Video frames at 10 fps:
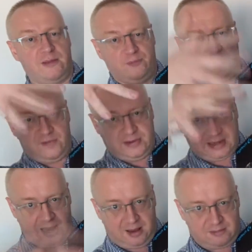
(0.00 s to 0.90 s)
and move it
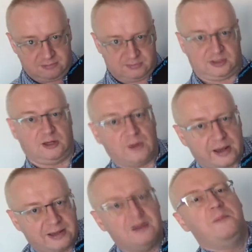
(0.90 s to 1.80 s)
down so I
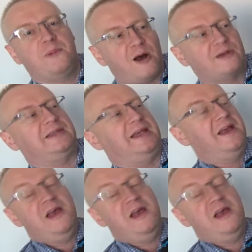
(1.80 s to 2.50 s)
can unbox it,